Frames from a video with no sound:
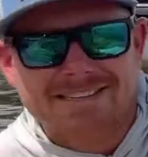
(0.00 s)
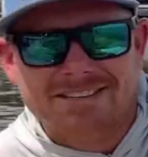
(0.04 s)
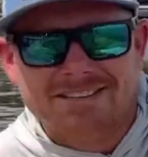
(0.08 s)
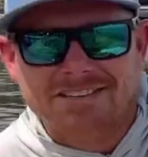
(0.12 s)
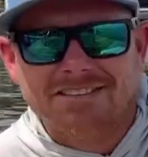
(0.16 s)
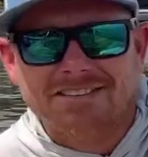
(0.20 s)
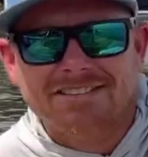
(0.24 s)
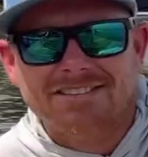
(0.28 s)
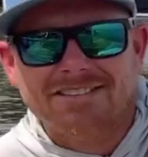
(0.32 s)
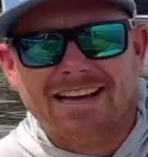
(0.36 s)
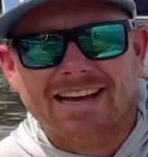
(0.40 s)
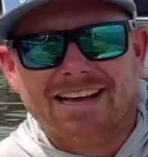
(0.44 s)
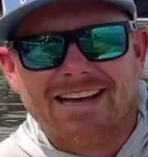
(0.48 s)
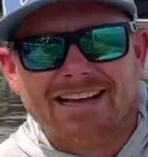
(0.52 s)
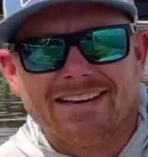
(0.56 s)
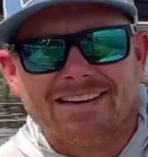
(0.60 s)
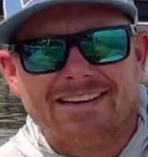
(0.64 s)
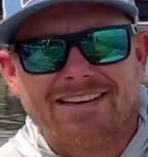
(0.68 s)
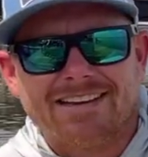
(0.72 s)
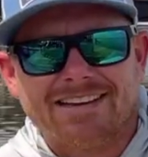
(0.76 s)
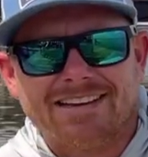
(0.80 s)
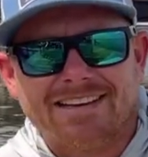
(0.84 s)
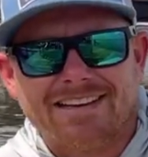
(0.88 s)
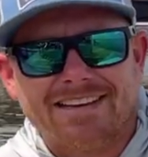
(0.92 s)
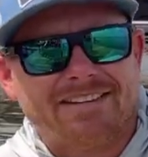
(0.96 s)
a good day,
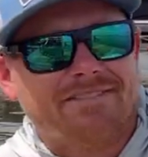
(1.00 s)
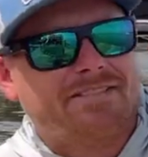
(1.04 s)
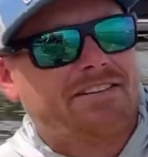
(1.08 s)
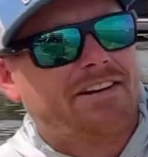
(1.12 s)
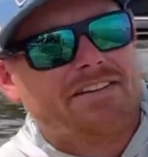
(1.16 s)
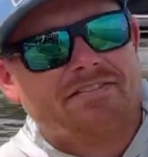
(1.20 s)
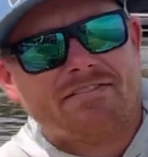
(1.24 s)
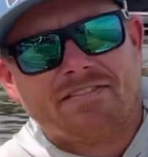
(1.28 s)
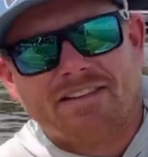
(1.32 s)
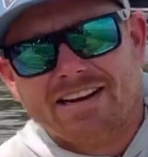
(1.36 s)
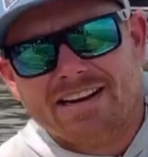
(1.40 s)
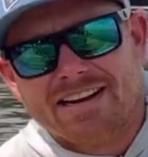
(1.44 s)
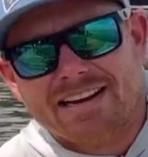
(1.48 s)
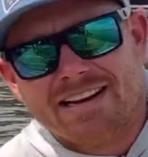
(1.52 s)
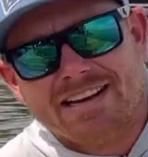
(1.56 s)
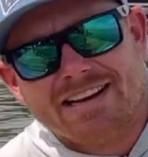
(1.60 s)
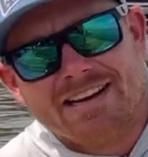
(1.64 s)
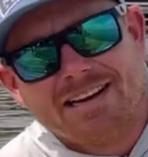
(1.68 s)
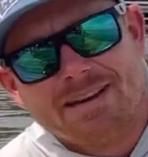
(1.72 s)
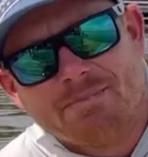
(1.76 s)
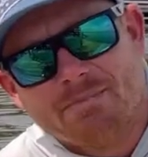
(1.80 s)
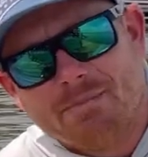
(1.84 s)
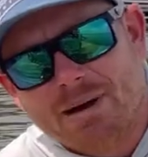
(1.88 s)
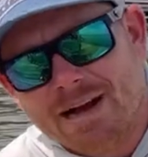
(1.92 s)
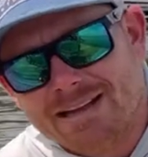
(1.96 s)
even if I didn't get
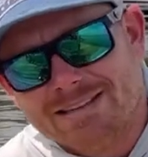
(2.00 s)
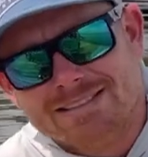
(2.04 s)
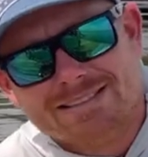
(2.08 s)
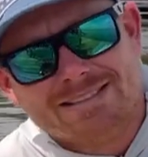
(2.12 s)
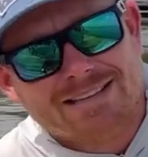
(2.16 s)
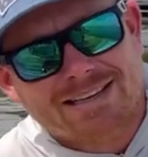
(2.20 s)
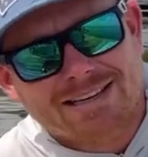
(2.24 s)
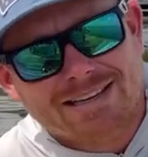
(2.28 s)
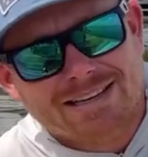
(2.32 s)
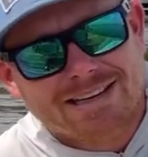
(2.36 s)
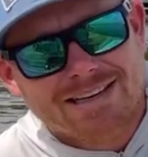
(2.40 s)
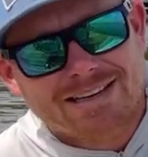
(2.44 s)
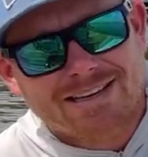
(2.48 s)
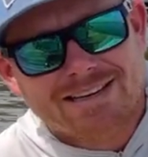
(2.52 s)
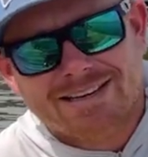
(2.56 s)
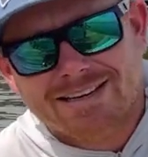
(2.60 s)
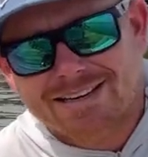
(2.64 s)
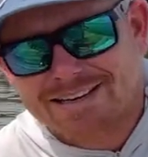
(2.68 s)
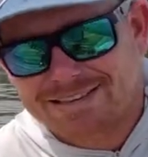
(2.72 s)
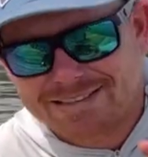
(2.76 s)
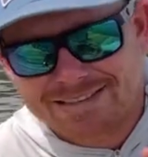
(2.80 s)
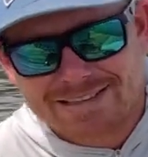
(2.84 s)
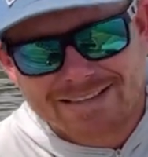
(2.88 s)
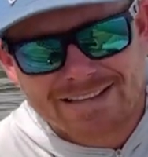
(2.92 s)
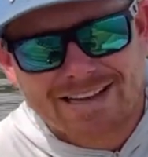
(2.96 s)
any bites today.
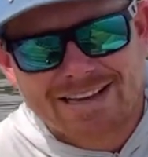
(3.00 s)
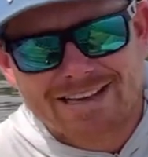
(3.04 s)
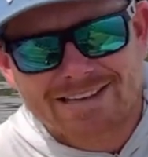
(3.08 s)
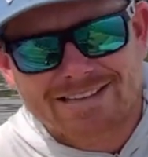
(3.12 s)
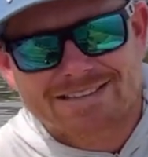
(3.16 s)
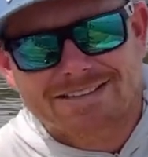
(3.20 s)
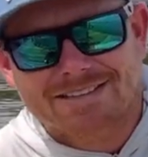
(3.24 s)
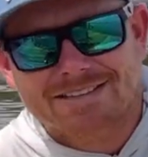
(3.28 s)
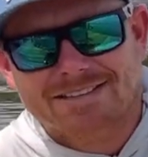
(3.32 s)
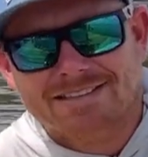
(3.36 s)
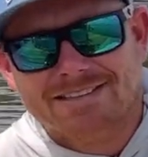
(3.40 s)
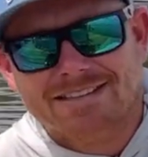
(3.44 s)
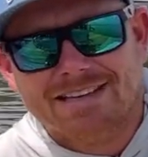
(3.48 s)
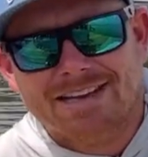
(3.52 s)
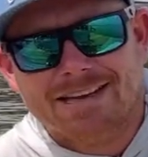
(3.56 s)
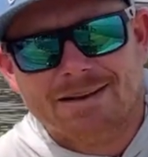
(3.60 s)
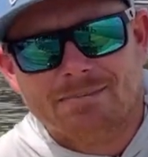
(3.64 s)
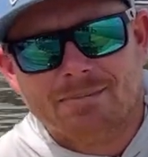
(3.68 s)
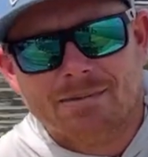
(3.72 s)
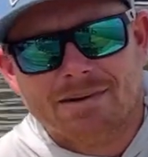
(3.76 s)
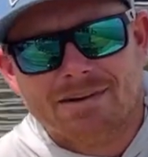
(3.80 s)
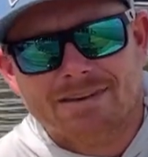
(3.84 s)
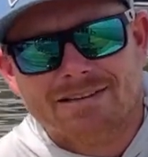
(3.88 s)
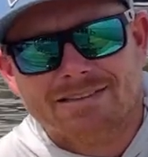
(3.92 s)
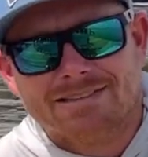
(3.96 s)
Today is a good day
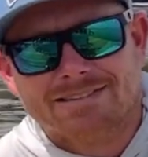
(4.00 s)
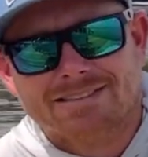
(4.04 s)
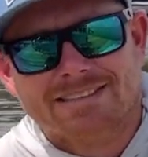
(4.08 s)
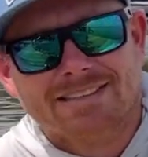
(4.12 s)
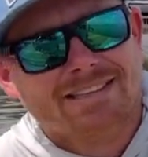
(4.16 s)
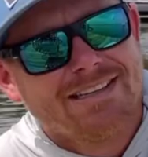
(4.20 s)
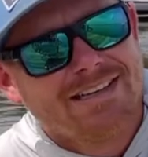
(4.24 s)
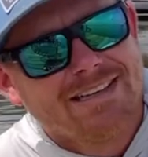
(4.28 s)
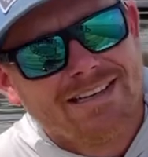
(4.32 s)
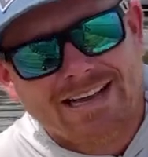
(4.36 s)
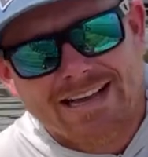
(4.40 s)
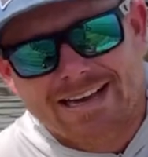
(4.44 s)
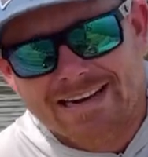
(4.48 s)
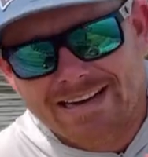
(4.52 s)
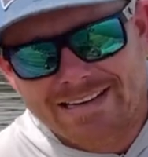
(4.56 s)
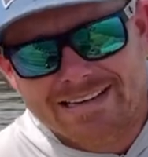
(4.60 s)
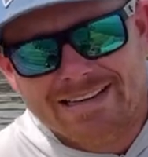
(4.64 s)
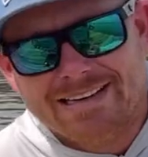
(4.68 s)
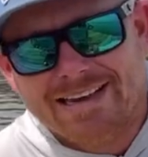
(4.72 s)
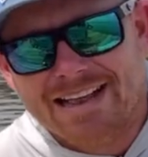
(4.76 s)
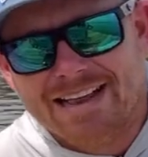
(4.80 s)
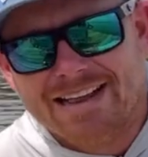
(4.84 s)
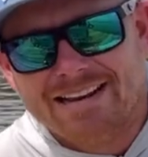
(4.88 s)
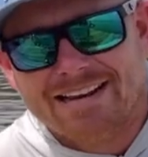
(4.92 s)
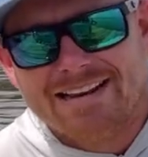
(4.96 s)
because I didn't
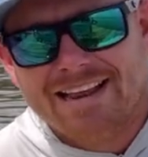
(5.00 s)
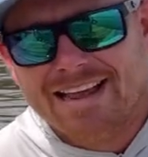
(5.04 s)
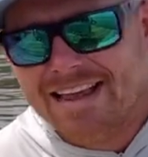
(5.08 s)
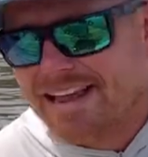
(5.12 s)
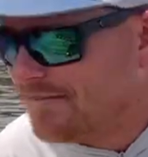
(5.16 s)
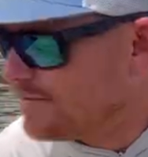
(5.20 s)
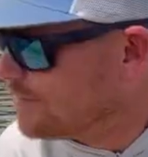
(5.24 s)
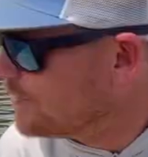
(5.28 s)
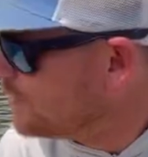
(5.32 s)
have